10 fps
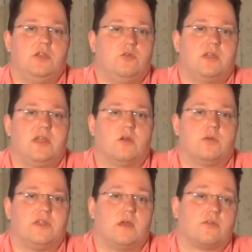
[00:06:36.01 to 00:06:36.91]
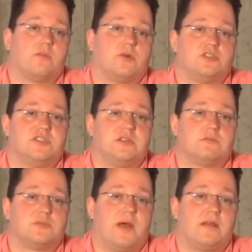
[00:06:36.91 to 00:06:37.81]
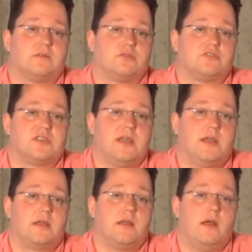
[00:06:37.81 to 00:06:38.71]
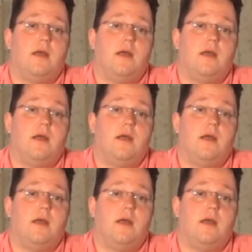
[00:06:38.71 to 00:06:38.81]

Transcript: you can hear what the other emergency responders are saying,